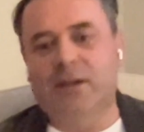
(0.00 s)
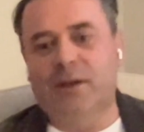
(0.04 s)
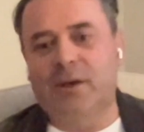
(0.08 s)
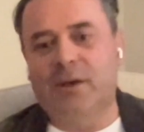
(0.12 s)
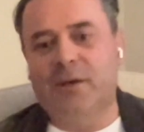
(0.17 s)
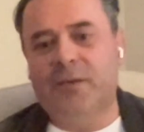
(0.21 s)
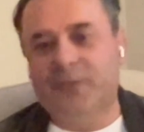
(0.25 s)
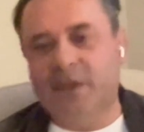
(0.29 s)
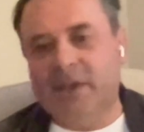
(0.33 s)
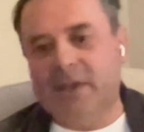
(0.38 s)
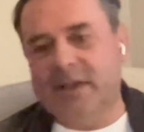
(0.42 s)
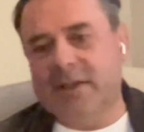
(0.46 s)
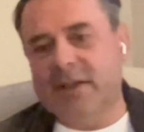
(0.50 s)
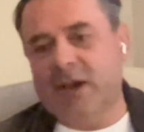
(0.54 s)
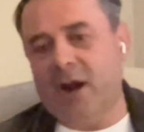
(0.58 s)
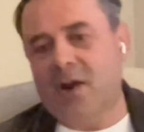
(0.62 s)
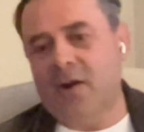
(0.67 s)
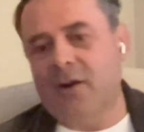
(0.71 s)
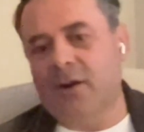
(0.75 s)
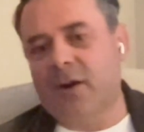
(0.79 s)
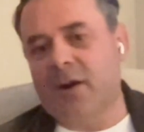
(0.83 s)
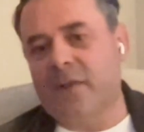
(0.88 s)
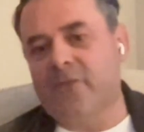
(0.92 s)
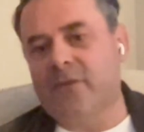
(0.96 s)
if the
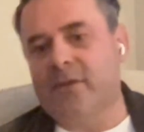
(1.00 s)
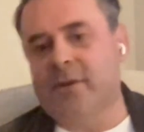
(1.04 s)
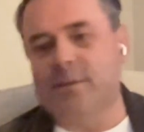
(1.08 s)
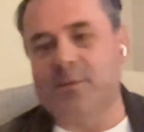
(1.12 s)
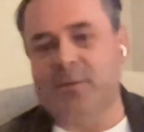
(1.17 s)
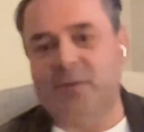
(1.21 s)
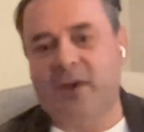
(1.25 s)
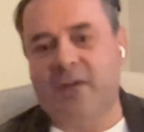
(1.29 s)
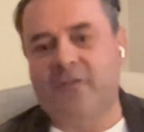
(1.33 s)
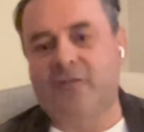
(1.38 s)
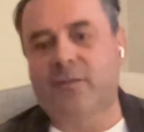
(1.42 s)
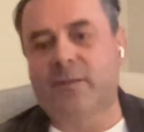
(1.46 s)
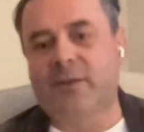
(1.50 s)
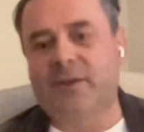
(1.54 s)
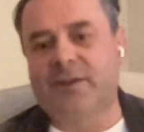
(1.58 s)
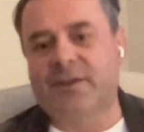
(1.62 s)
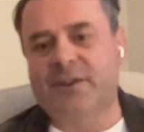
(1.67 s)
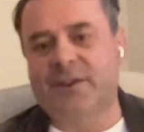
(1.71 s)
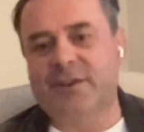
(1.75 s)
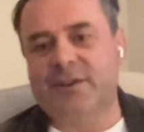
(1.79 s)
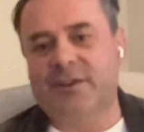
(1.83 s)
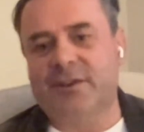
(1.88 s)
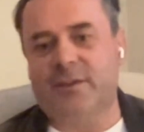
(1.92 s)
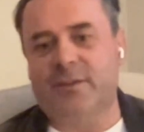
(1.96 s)
entire government
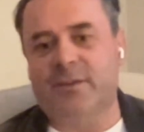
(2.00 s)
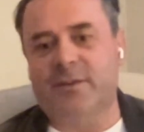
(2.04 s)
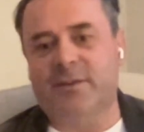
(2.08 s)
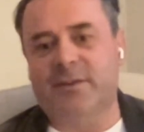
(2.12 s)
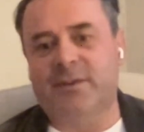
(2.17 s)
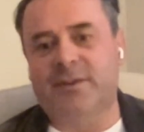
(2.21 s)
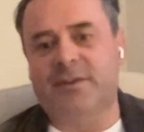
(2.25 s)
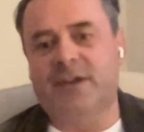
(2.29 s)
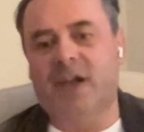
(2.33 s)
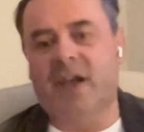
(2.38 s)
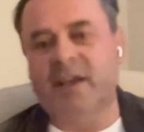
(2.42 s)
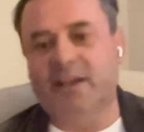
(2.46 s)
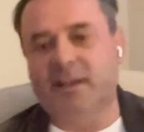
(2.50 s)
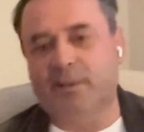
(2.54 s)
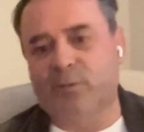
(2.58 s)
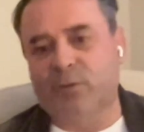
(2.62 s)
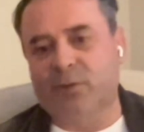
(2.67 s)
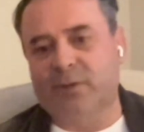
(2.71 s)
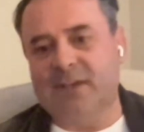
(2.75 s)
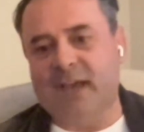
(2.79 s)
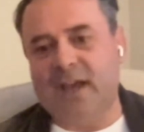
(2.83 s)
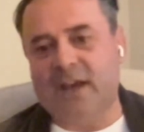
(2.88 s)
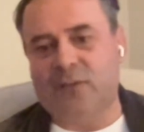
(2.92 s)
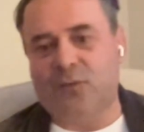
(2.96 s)
system is designed to
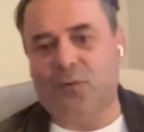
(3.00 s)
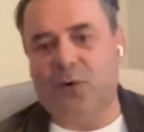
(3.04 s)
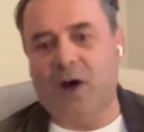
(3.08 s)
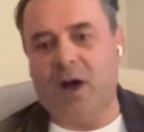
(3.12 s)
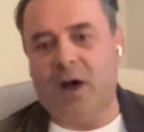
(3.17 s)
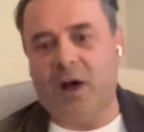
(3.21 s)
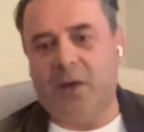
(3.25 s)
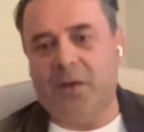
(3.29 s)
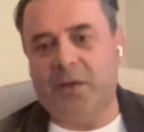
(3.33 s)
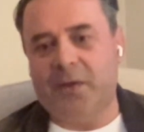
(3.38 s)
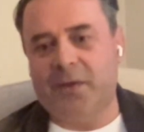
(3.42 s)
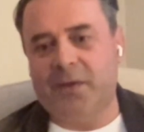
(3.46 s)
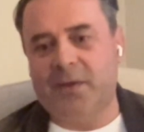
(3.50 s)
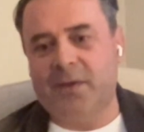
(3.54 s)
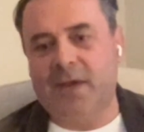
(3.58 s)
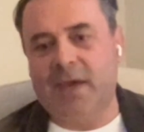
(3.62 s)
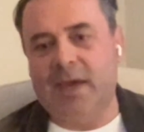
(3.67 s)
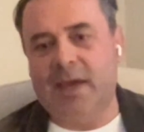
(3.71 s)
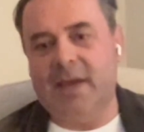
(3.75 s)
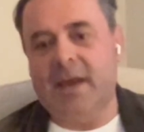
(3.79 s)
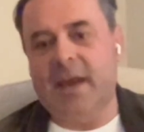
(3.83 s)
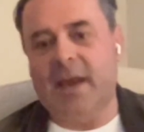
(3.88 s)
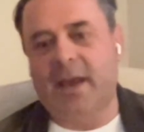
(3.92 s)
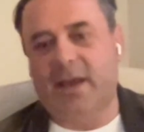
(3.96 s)
protect wealth
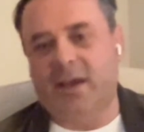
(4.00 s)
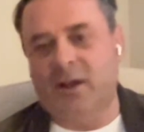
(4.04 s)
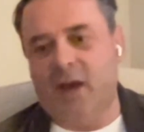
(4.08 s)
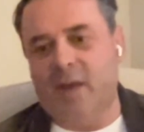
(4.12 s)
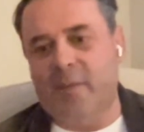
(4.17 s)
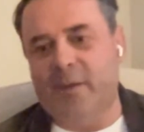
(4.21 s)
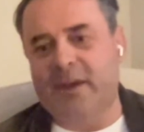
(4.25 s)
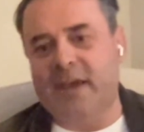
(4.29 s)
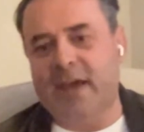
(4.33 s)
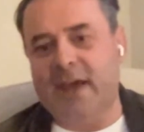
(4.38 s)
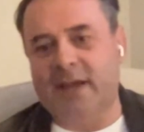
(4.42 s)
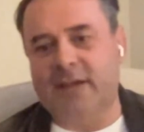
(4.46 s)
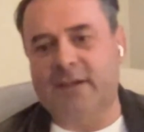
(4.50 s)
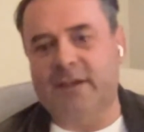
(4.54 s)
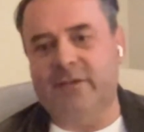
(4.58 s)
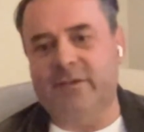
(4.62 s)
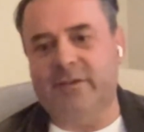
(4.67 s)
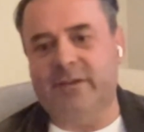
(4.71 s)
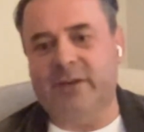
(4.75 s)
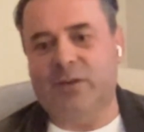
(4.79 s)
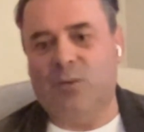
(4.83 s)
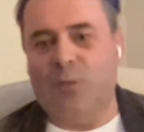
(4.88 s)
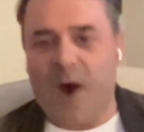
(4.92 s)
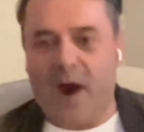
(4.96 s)
and economic
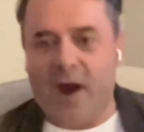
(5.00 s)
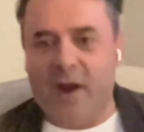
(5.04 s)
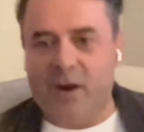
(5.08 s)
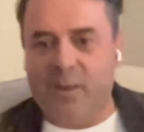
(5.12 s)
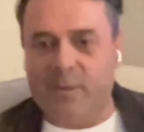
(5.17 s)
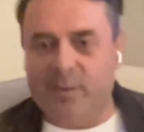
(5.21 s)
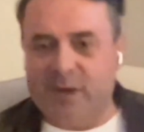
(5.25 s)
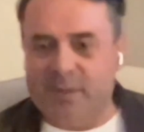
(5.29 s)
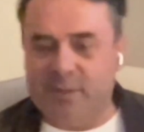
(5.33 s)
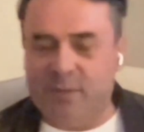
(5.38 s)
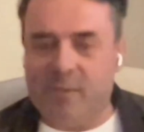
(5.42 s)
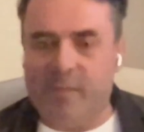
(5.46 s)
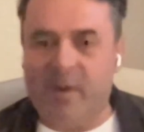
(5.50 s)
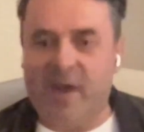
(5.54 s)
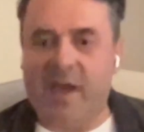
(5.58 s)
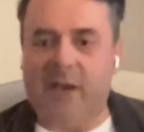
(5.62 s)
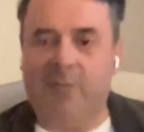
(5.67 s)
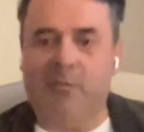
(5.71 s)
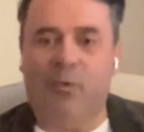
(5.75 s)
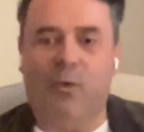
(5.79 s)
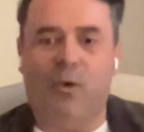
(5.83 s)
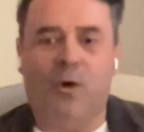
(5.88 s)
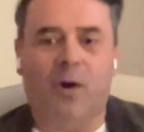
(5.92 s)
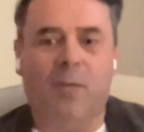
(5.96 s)
activity, why aren't people
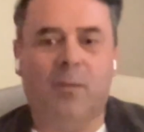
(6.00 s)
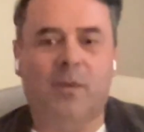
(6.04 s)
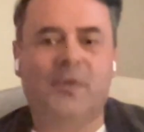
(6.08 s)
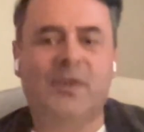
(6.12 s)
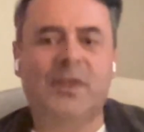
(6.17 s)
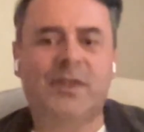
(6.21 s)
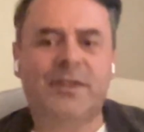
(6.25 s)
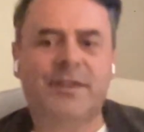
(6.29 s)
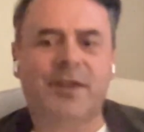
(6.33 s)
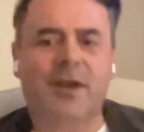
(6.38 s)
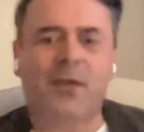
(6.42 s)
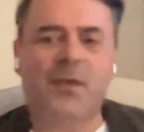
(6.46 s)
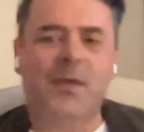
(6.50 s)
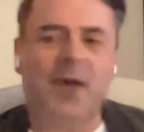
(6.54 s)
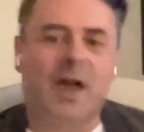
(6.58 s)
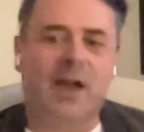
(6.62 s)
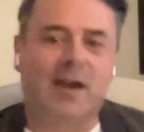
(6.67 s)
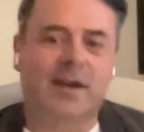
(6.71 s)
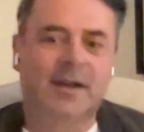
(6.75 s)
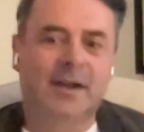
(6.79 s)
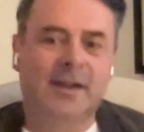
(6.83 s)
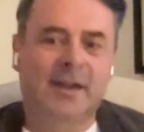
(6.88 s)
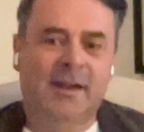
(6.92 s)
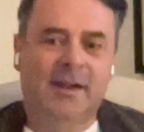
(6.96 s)
paying more? But they still
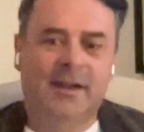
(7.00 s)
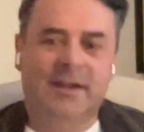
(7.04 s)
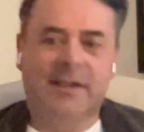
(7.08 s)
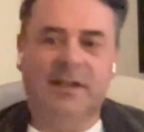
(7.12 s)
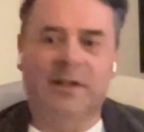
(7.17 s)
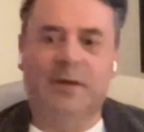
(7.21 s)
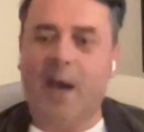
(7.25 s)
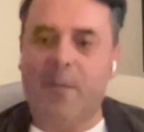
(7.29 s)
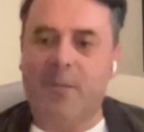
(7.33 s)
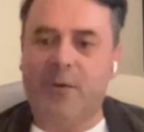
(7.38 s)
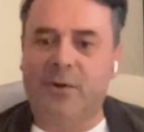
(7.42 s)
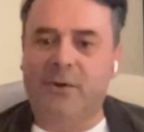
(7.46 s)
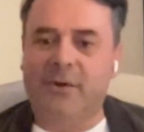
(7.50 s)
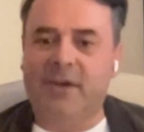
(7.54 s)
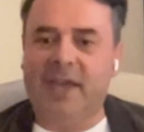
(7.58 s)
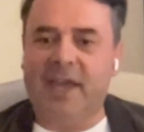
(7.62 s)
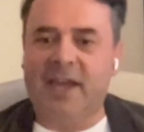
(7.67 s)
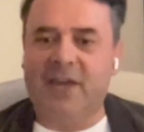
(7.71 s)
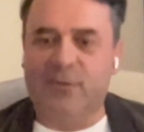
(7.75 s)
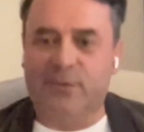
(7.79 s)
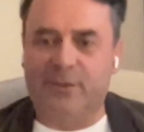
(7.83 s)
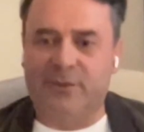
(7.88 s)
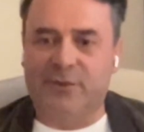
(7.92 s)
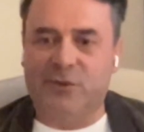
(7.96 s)
thought capital
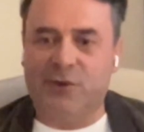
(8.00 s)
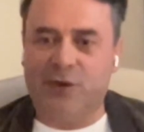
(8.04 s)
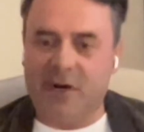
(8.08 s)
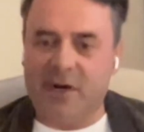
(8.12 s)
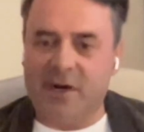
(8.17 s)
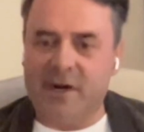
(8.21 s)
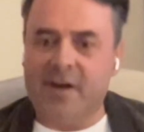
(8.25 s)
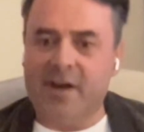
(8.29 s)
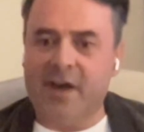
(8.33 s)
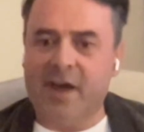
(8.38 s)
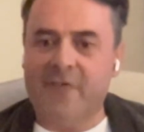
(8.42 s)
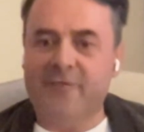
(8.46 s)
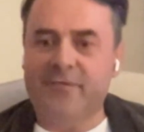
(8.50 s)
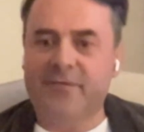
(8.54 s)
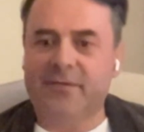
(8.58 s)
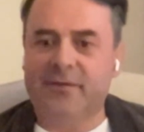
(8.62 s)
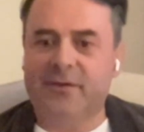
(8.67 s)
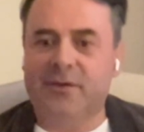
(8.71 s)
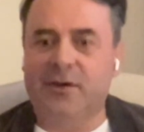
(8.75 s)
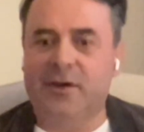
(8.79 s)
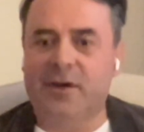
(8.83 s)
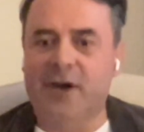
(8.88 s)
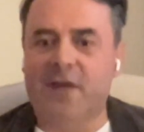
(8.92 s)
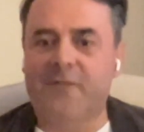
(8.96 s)
gains was good enough
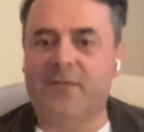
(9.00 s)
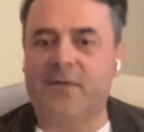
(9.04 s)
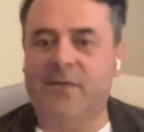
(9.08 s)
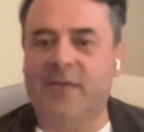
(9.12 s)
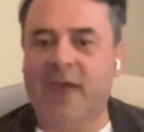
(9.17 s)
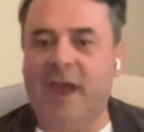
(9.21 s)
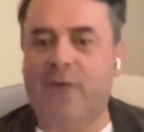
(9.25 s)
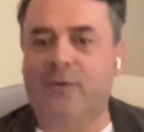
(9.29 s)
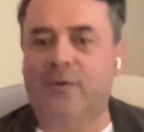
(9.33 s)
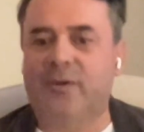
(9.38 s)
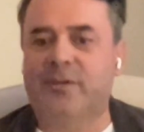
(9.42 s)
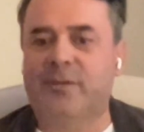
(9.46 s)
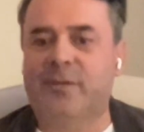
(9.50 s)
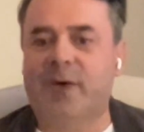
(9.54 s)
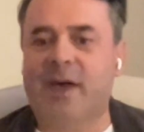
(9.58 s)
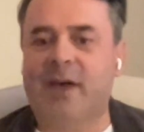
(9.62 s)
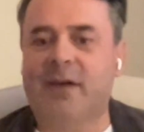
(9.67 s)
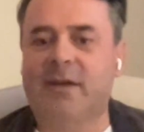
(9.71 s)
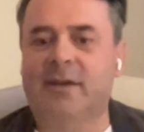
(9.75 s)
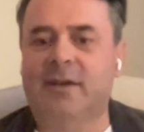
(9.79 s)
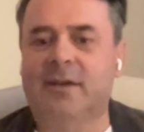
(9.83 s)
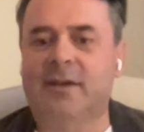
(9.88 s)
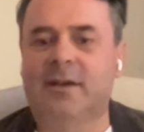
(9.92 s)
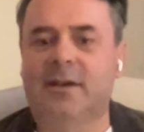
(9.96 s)
in that
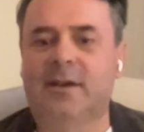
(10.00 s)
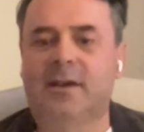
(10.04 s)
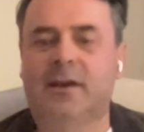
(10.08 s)
respect.